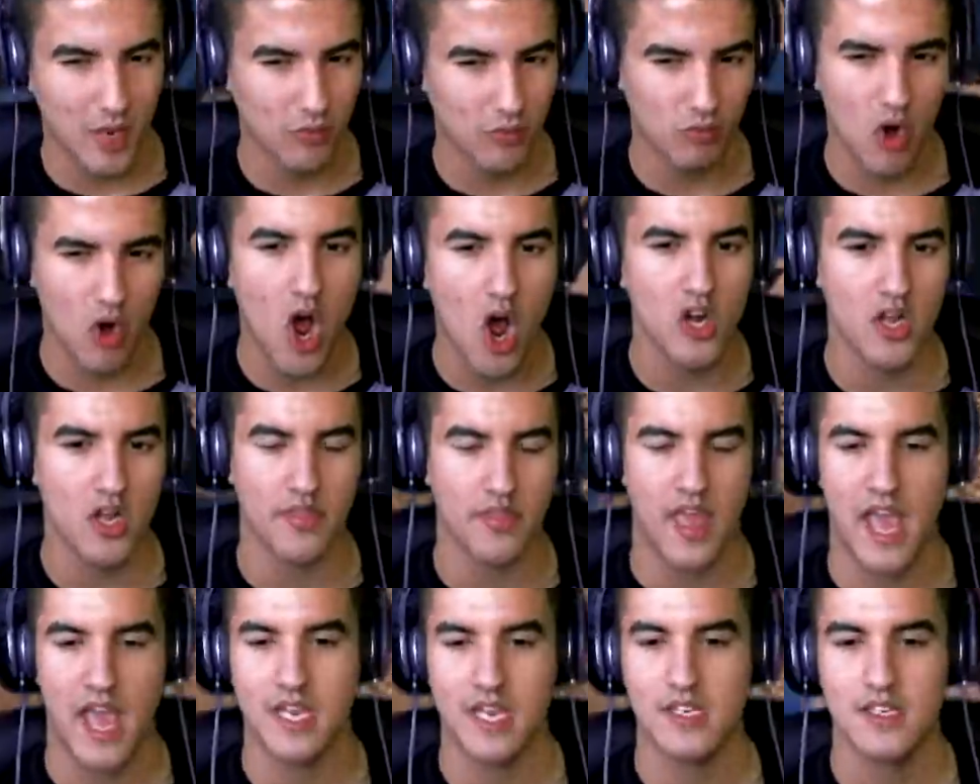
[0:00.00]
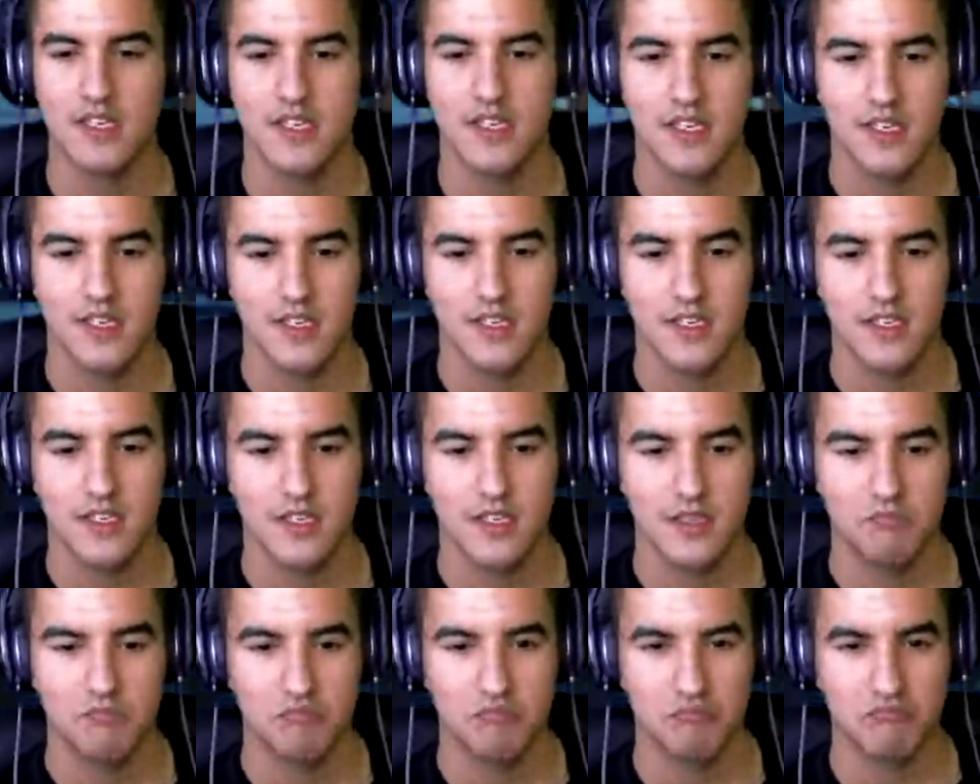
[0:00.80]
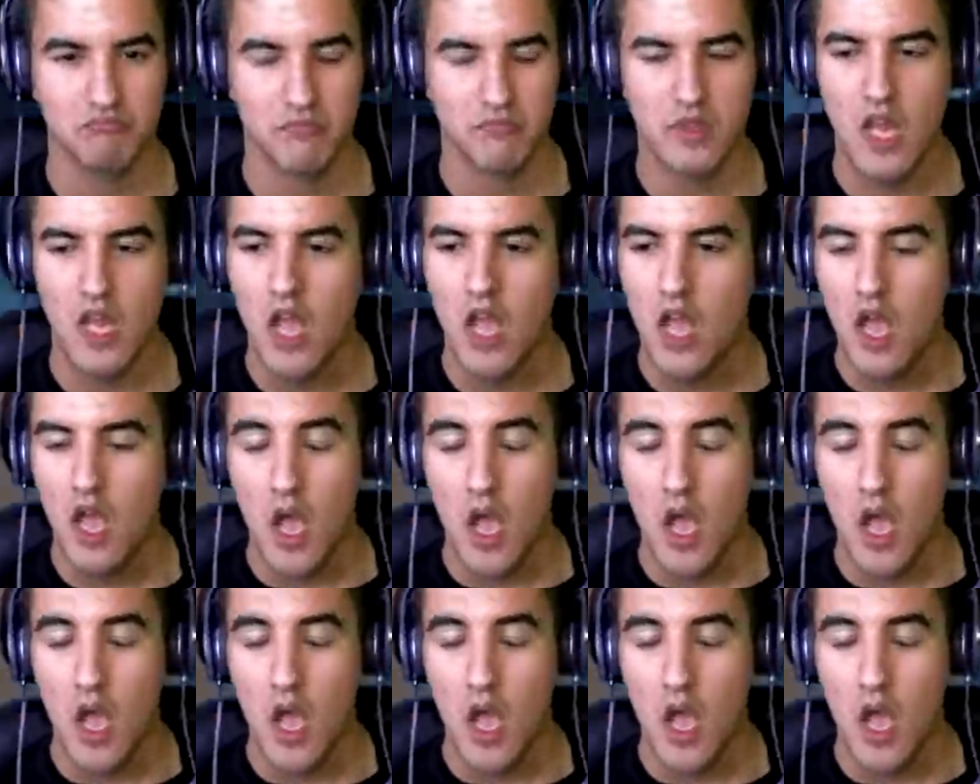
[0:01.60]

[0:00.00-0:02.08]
I'm not wrong on that. Hmm.